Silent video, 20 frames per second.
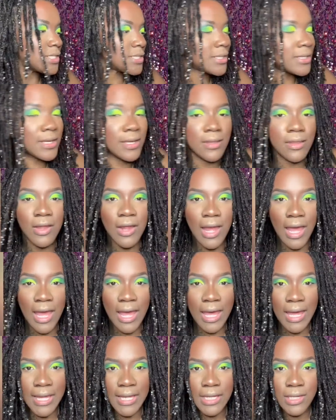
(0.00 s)
the other
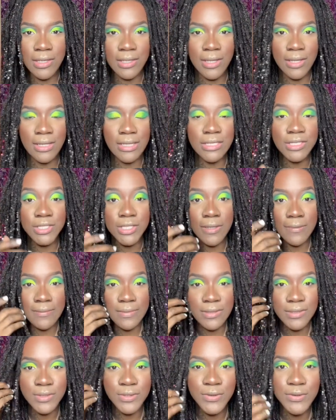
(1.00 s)
eye. Now let's jump
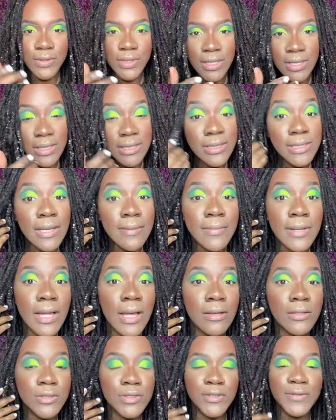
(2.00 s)
into it. It's coming
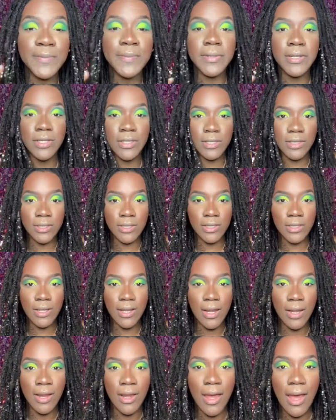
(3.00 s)
out super good.
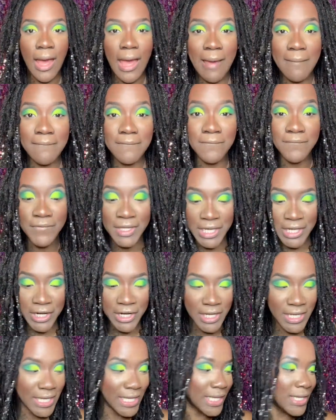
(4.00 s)
I'm
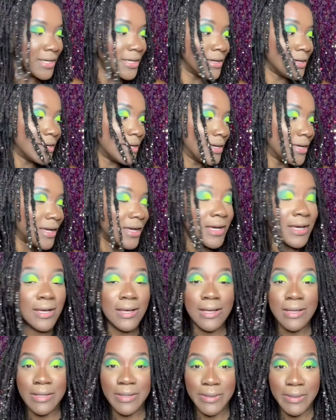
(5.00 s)
very
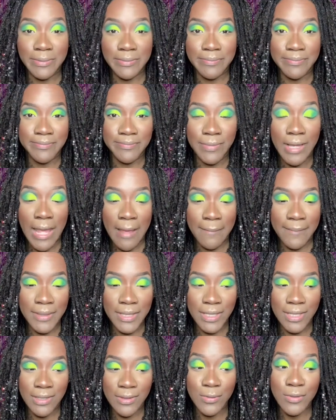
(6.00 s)

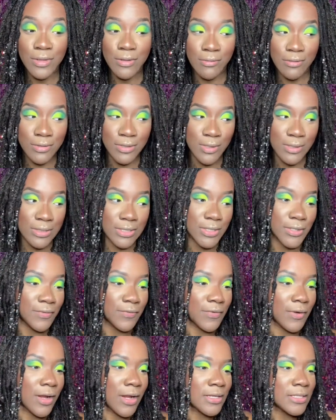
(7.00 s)
happy with the results so
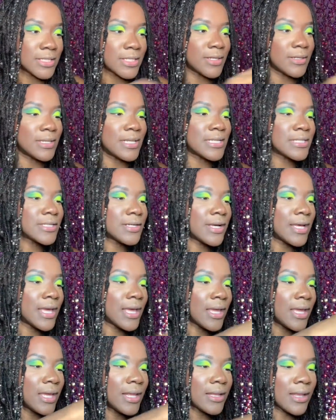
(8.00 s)
far. So let's go
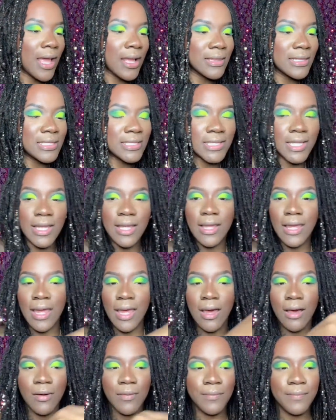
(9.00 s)
ahead and knock this thing
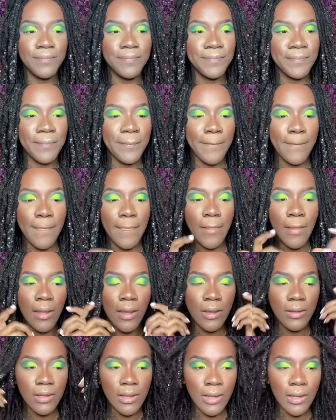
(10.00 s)
out.
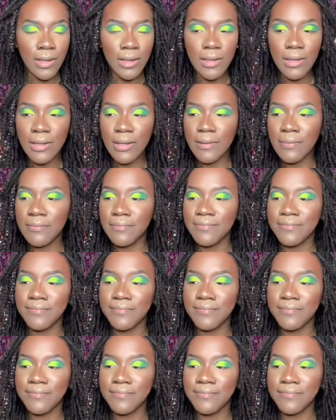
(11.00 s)
I